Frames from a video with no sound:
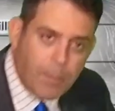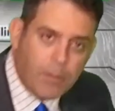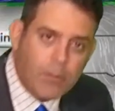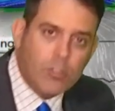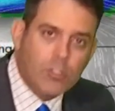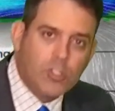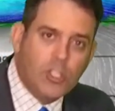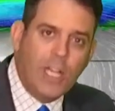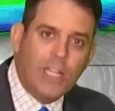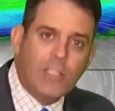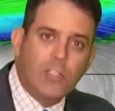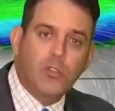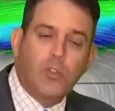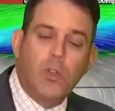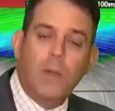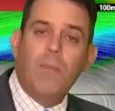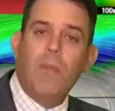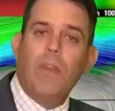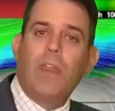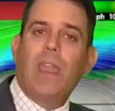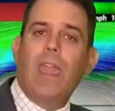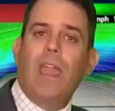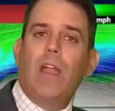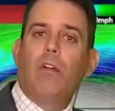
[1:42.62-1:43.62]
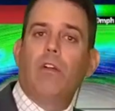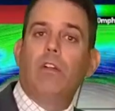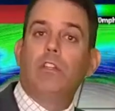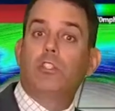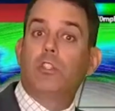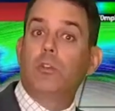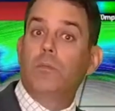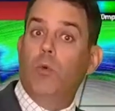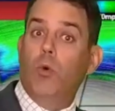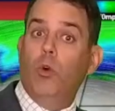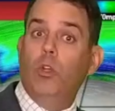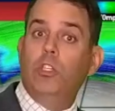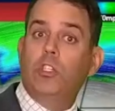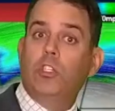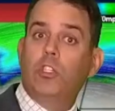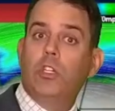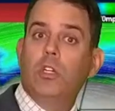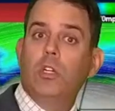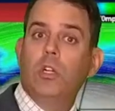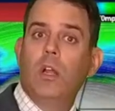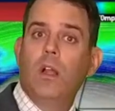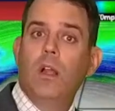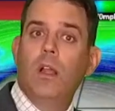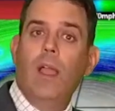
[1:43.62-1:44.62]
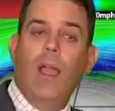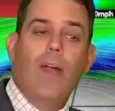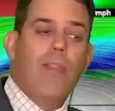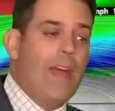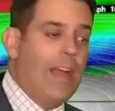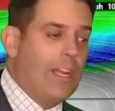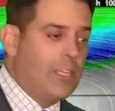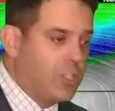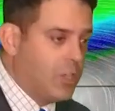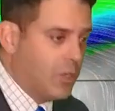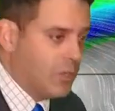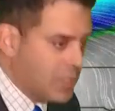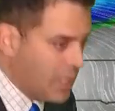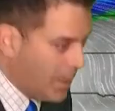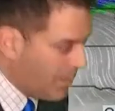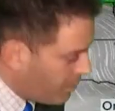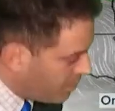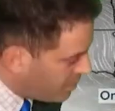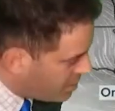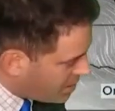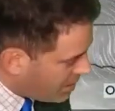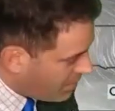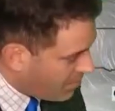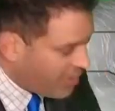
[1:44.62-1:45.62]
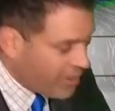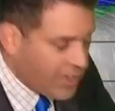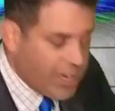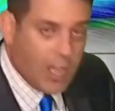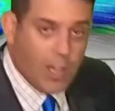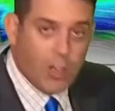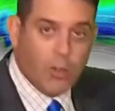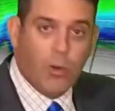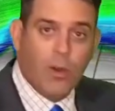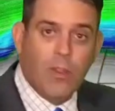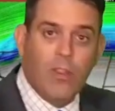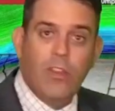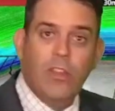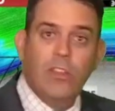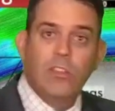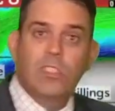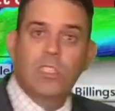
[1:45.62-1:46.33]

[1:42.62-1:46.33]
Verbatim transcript: jet stream that carries the moisture, and that shows up with some of the coloring that you see